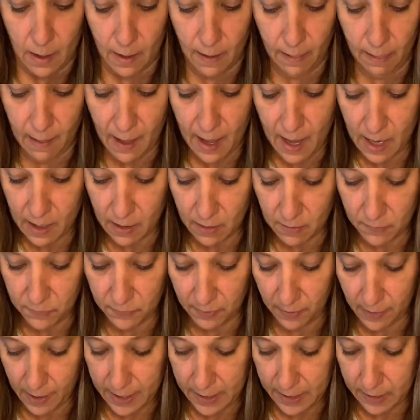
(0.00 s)
A lot
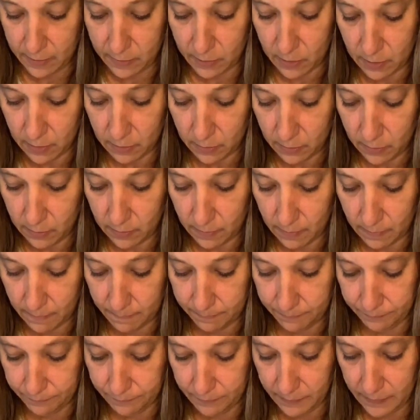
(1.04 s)
of, like,
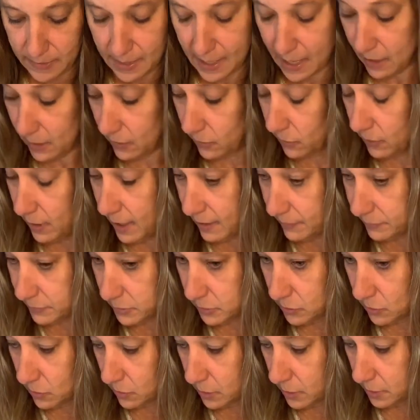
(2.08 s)
not craft
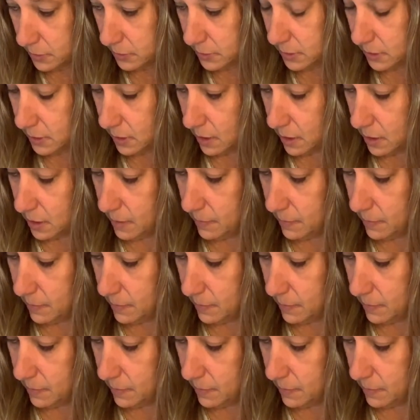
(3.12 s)
stores,